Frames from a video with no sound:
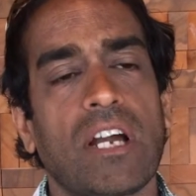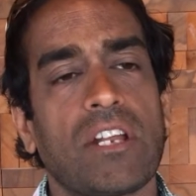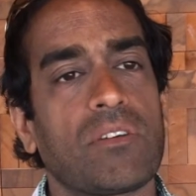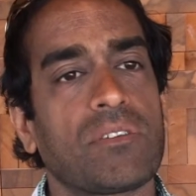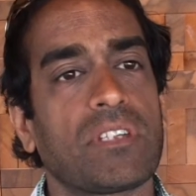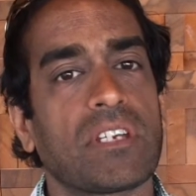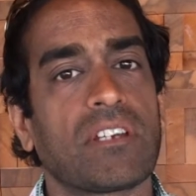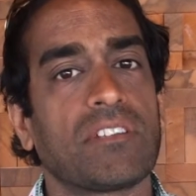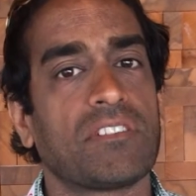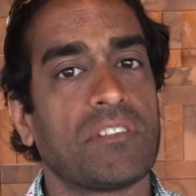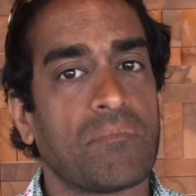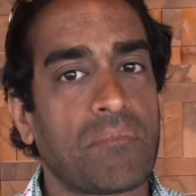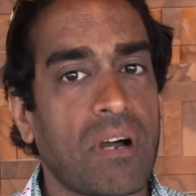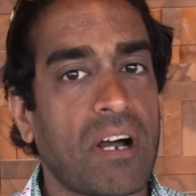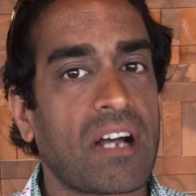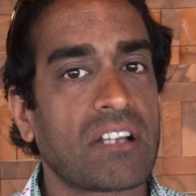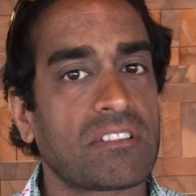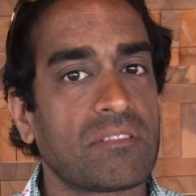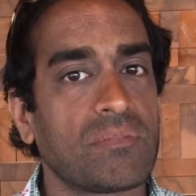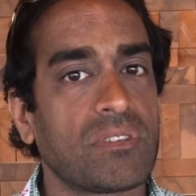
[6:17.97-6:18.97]
I don't think it's
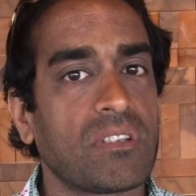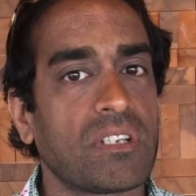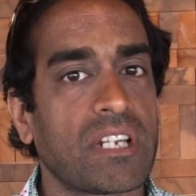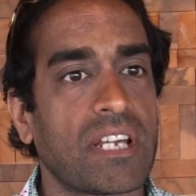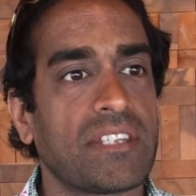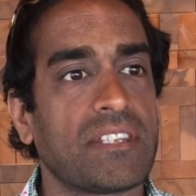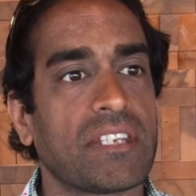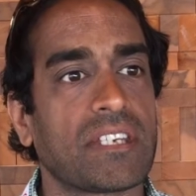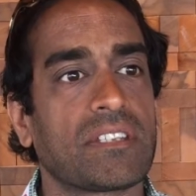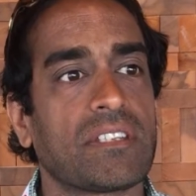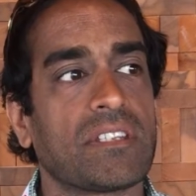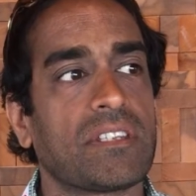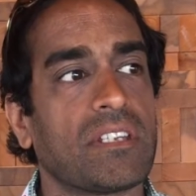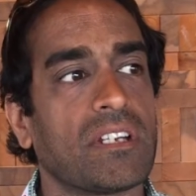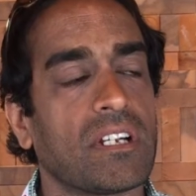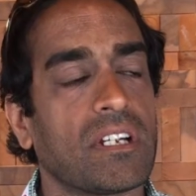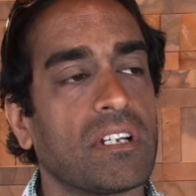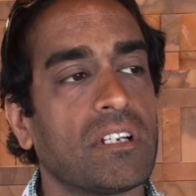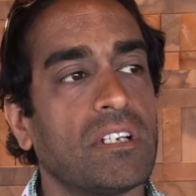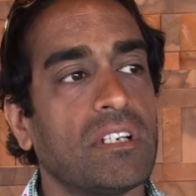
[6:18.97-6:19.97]
impossible, and I think that
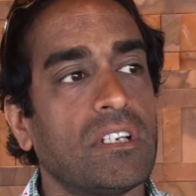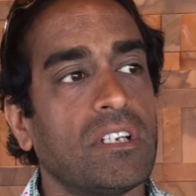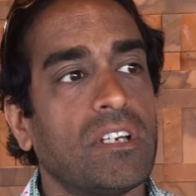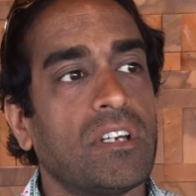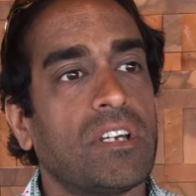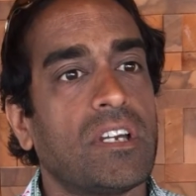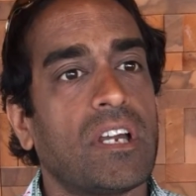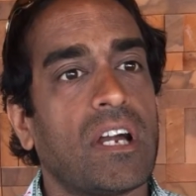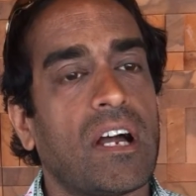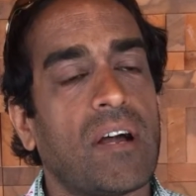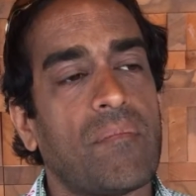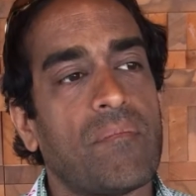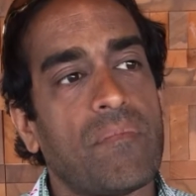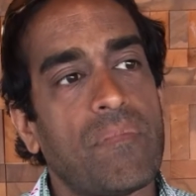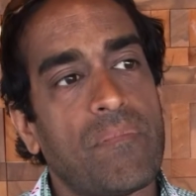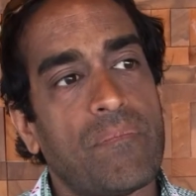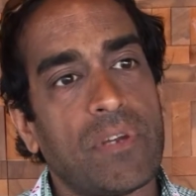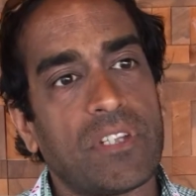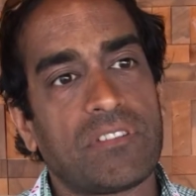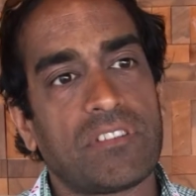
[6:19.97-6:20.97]
there are um,
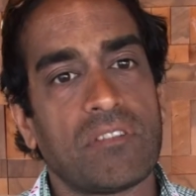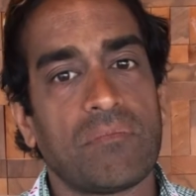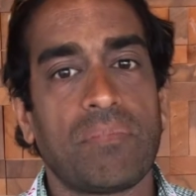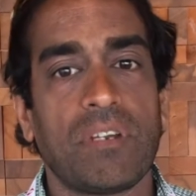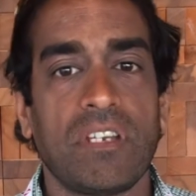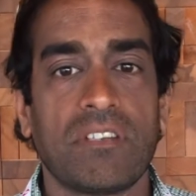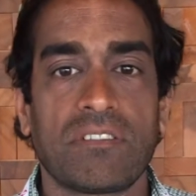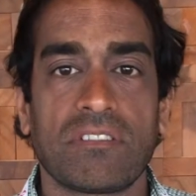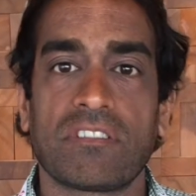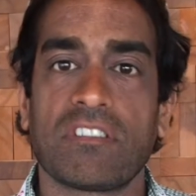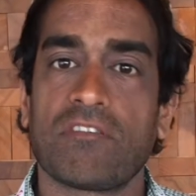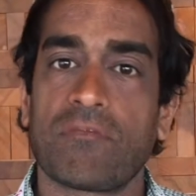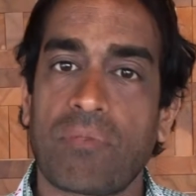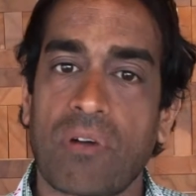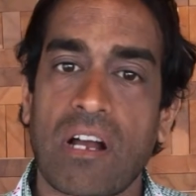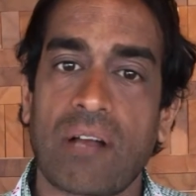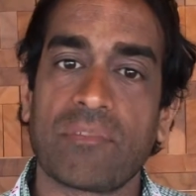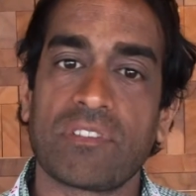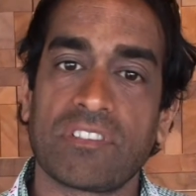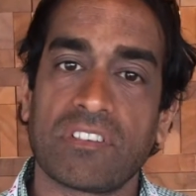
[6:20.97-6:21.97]
bits and pieces of
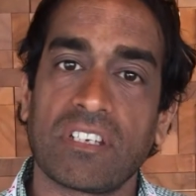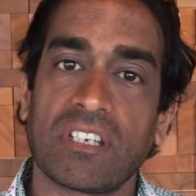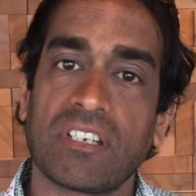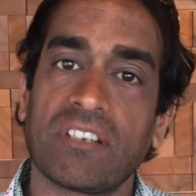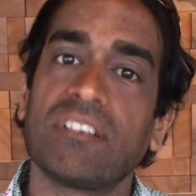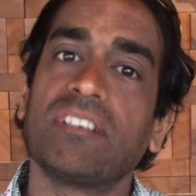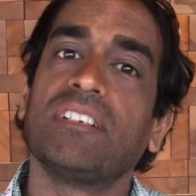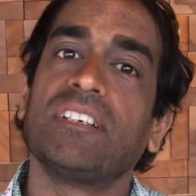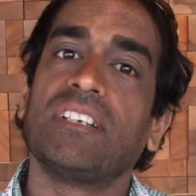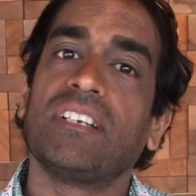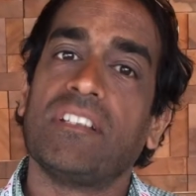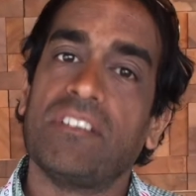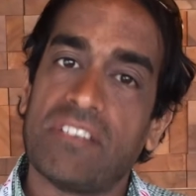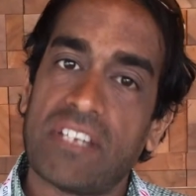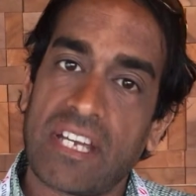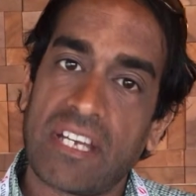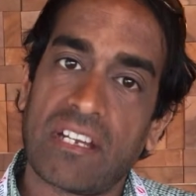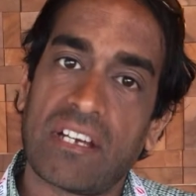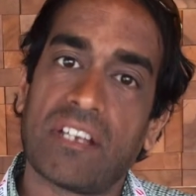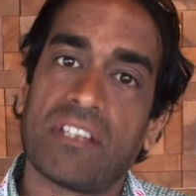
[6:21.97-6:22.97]
promising
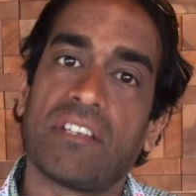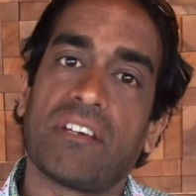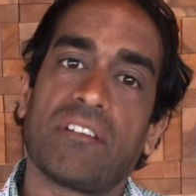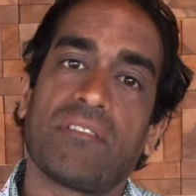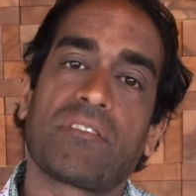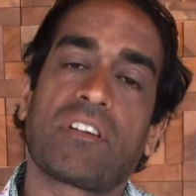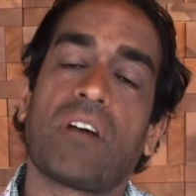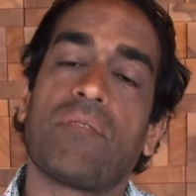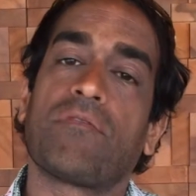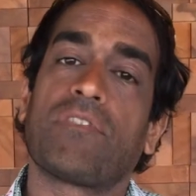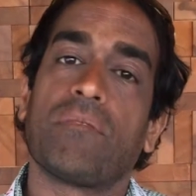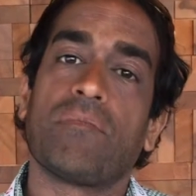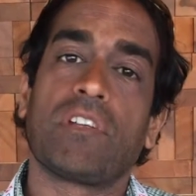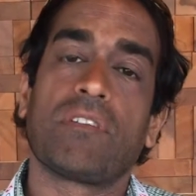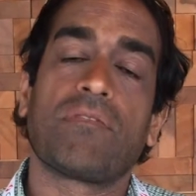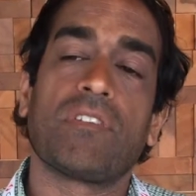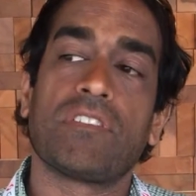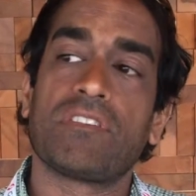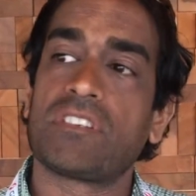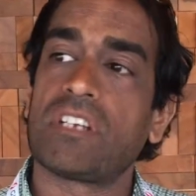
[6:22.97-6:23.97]
data that have come from
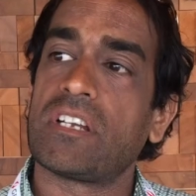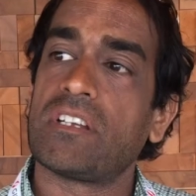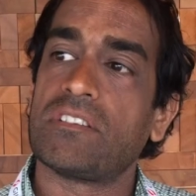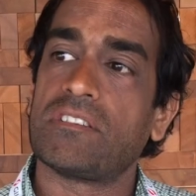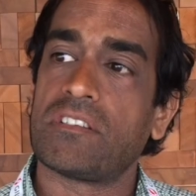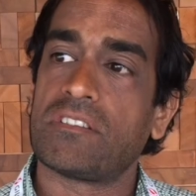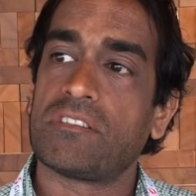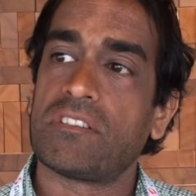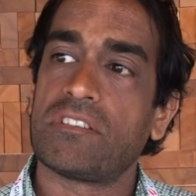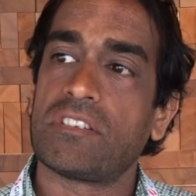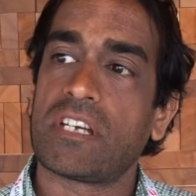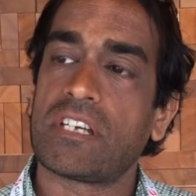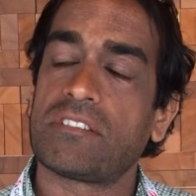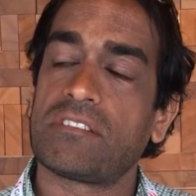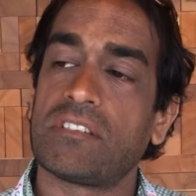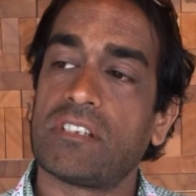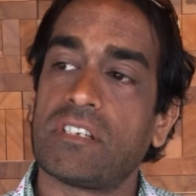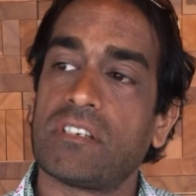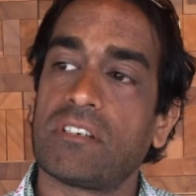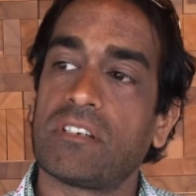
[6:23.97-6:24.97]
different studies that
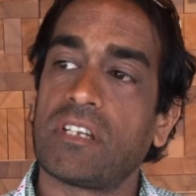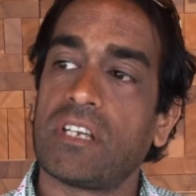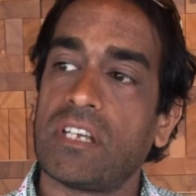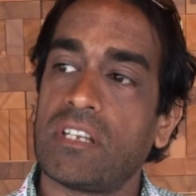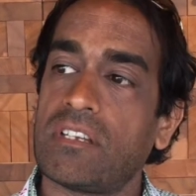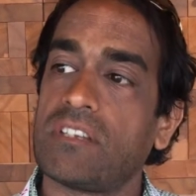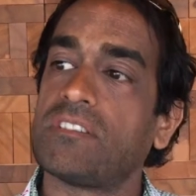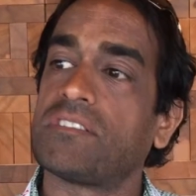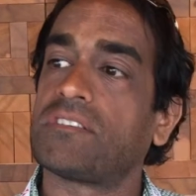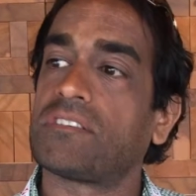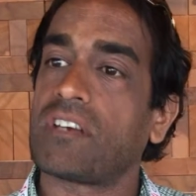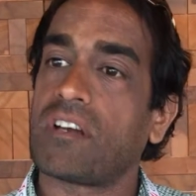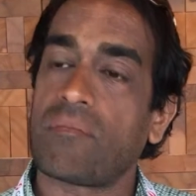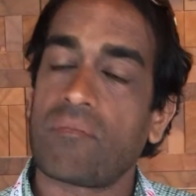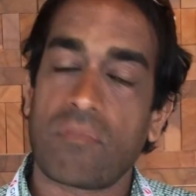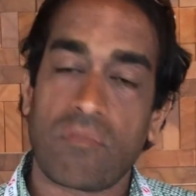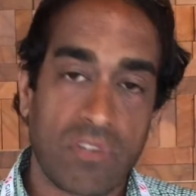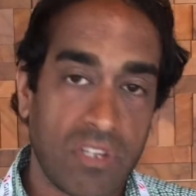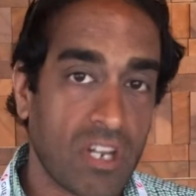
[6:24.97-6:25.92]
suggest that it is a,